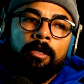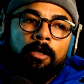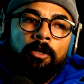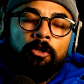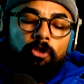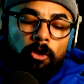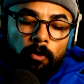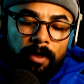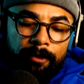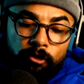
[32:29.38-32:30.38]

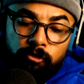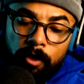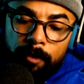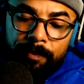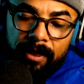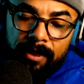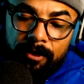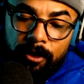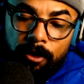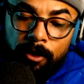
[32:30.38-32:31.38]
So if Trump
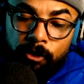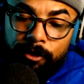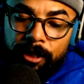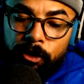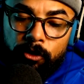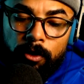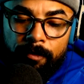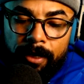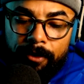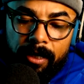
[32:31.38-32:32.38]
is the traditional
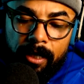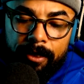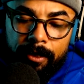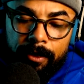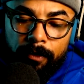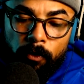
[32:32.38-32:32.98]
Americana